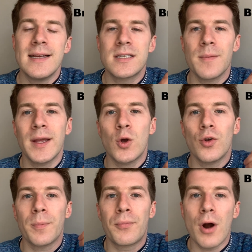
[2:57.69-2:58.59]
is something
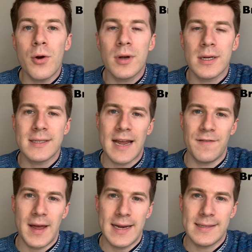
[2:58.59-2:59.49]
called Broca's
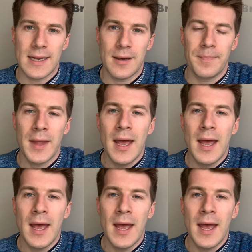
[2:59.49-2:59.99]
aphasia.